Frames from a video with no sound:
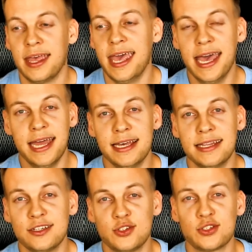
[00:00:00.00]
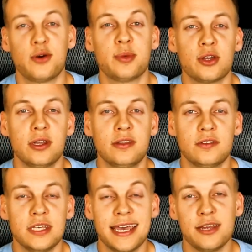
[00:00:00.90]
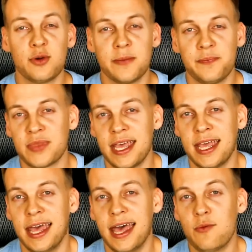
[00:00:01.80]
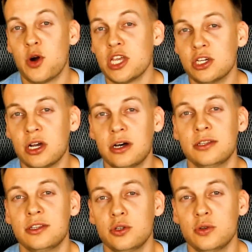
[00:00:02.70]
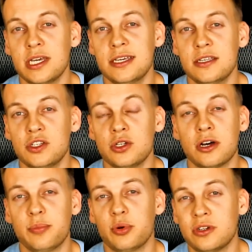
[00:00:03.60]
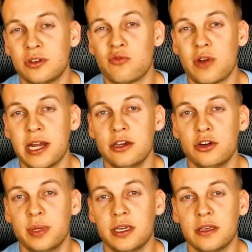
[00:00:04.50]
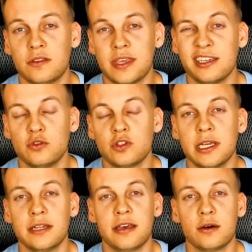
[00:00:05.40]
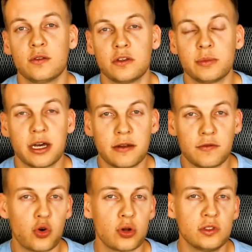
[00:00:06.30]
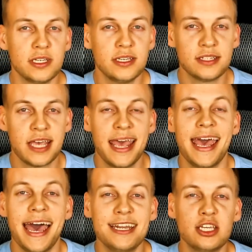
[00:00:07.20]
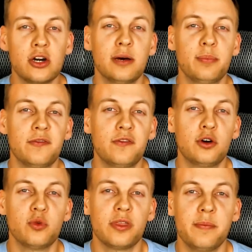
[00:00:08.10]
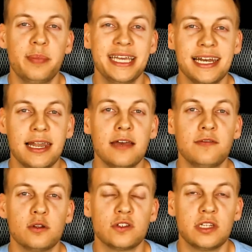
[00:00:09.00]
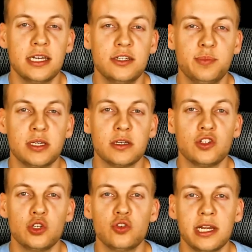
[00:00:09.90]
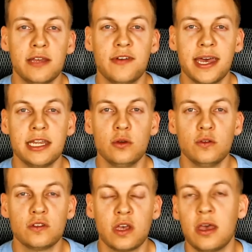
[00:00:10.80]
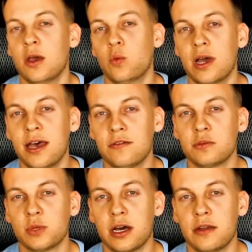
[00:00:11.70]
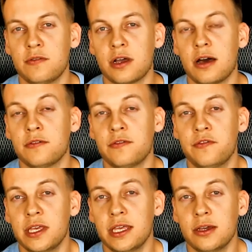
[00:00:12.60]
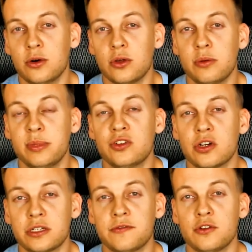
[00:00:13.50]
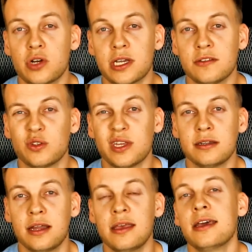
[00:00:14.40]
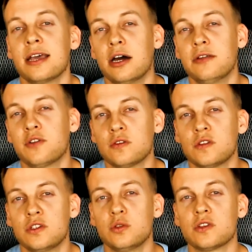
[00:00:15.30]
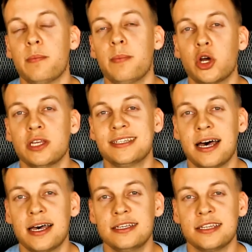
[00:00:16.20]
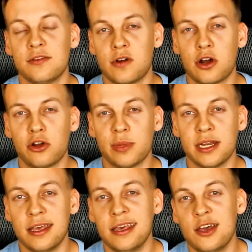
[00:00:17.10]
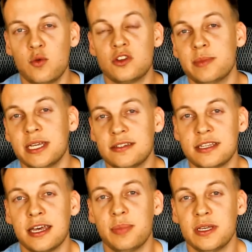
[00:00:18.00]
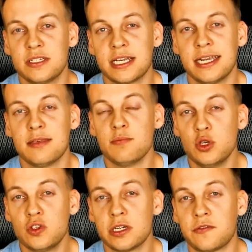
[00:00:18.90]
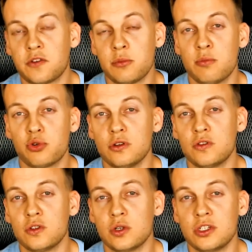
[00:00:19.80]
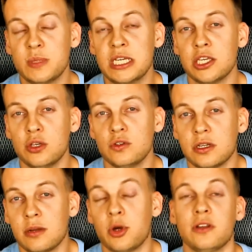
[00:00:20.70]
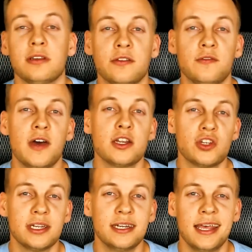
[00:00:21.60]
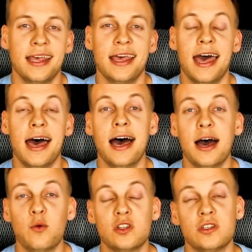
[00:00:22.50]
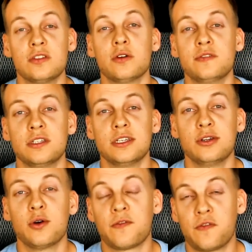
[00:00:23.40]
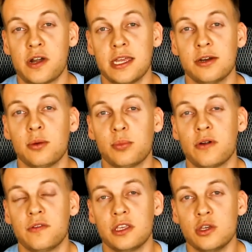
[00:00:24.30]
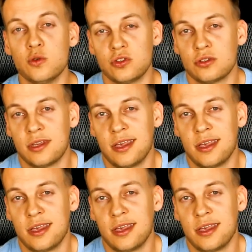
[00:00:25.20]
and that's just common courtesy anyway. What you can't do is you can't put it on the radio because that usually entails some kind of royalties, and you can't perform with the beat live on stage because usually venues will have some kind of a cover fee or they'll be charging for drinks, so that kind of constitutes a monetized environment, which means that basically the music from the producer is being used in a monetized fashion, which is obviously not free non-profit use.